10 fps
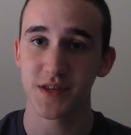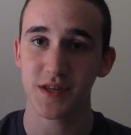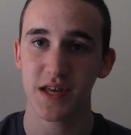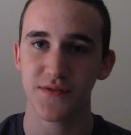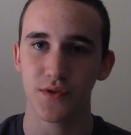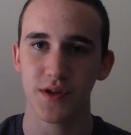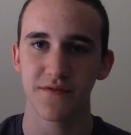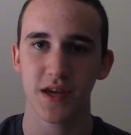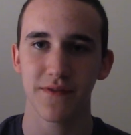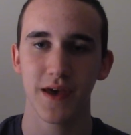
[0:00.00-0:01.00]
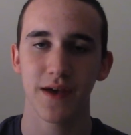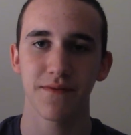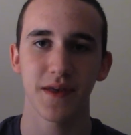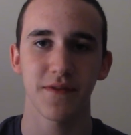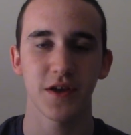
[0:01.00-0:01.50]
successful enough to get that,
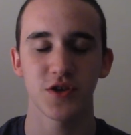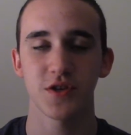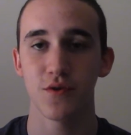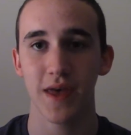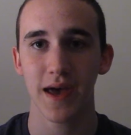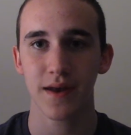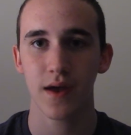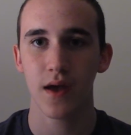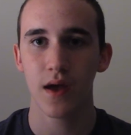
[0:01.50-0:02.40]
and that they just do that,